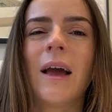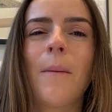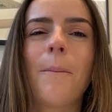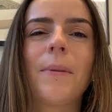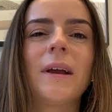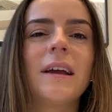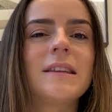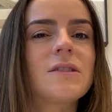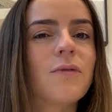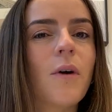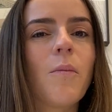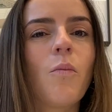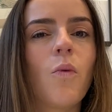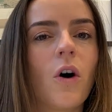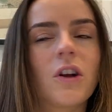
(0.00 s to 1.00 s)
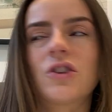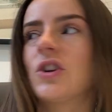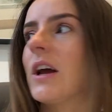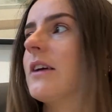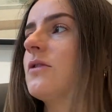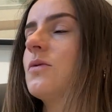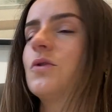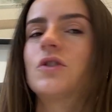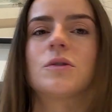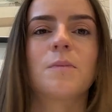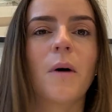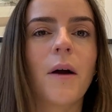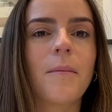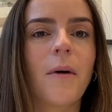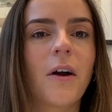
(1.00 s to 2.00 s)
But it's from Watch House, which is
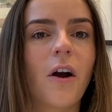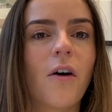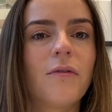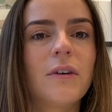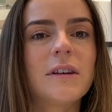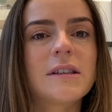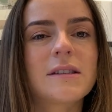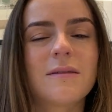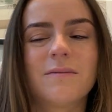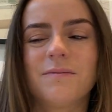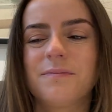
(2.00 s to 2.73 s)
by my office.